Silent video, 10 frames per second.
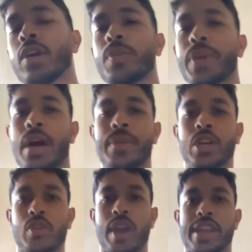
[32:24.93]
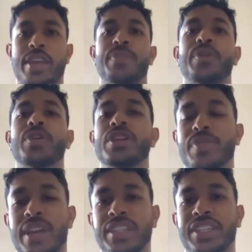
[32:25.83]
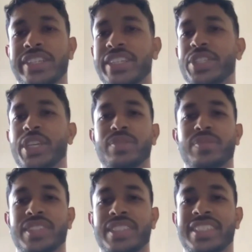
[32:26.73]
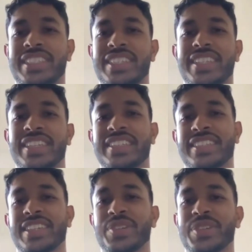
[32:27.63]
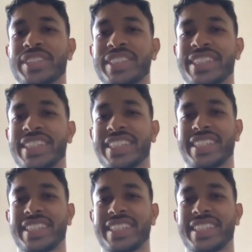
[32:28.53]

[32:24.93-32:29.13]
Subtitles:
to become a great community manager, James? That's the second question.